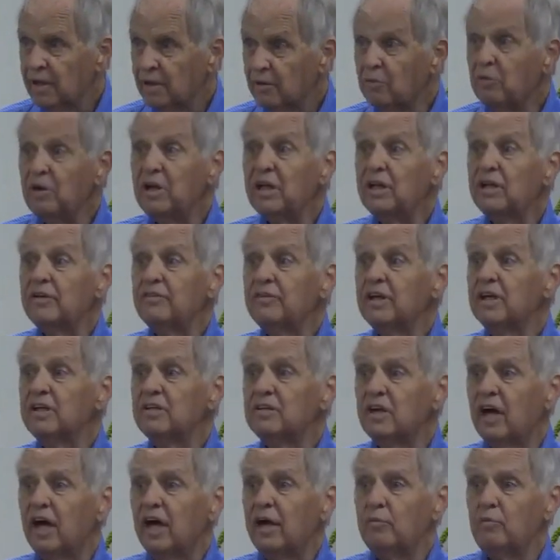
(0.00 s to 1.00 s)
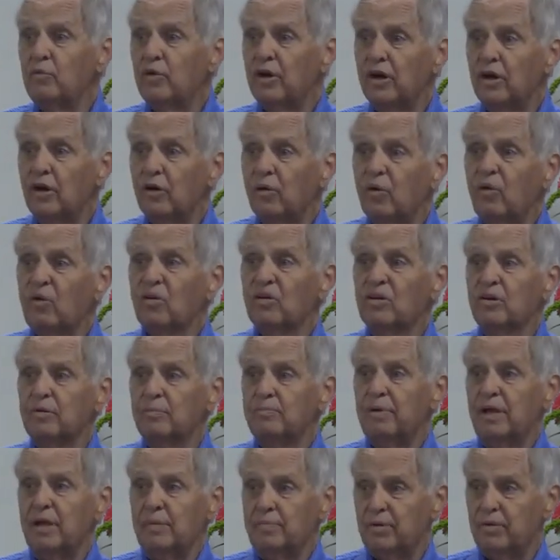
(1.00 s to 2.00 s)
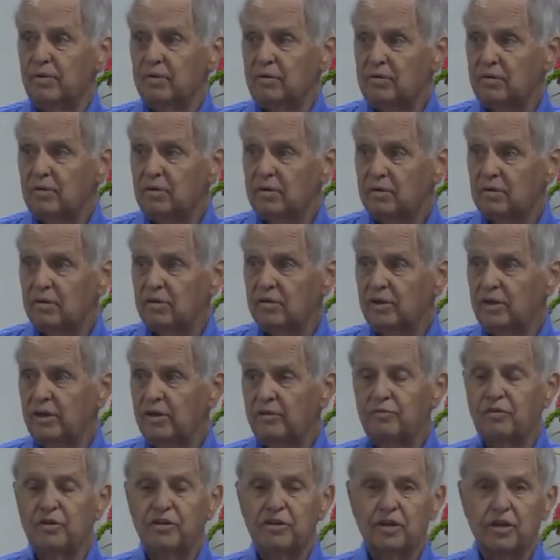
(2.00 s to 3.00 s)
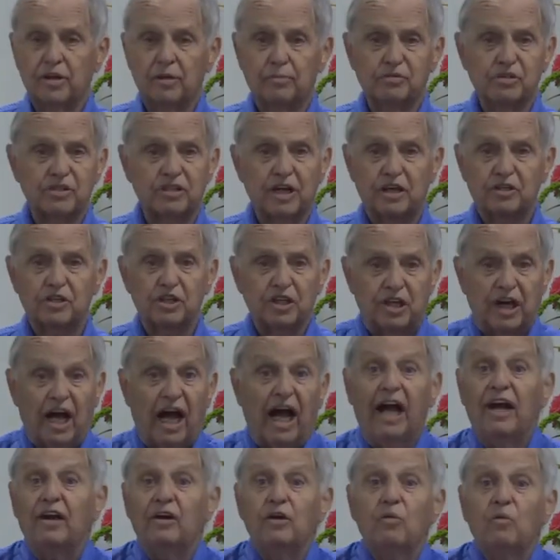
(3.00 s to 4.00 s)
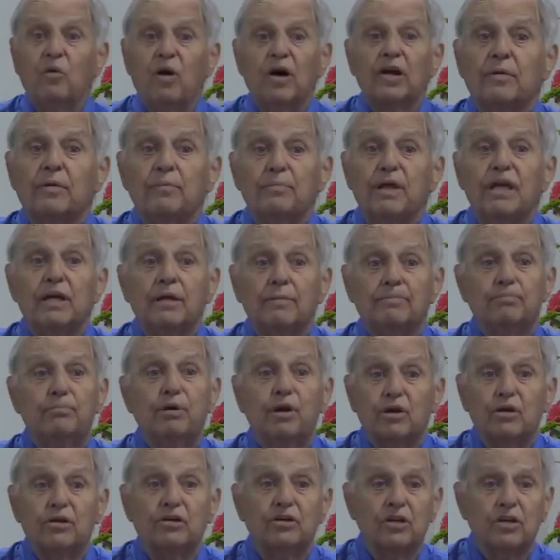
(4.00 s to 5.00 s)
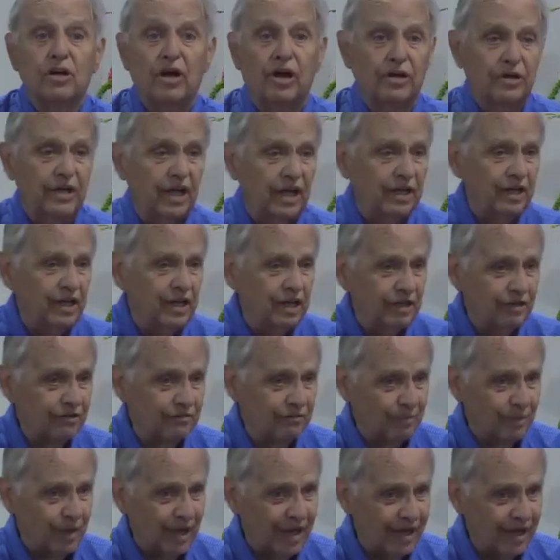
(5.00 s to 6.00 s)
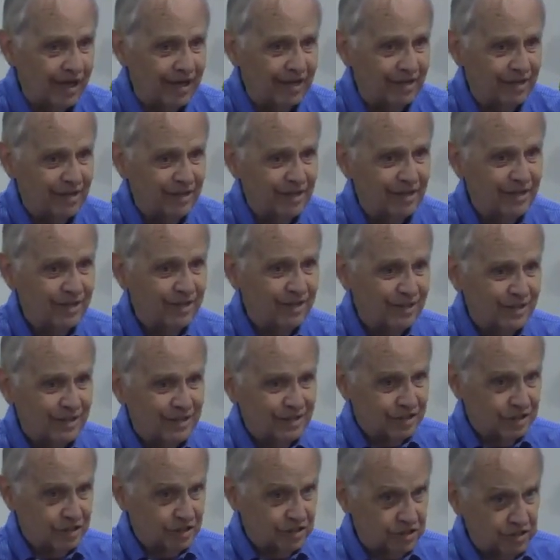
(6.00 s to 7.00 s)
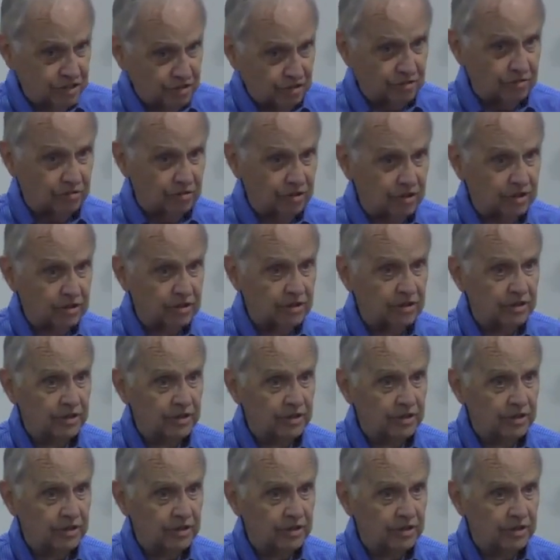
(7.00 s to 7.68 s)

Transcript: We live in a time where older people live with an obsession. I don't to be a burden on any of my children.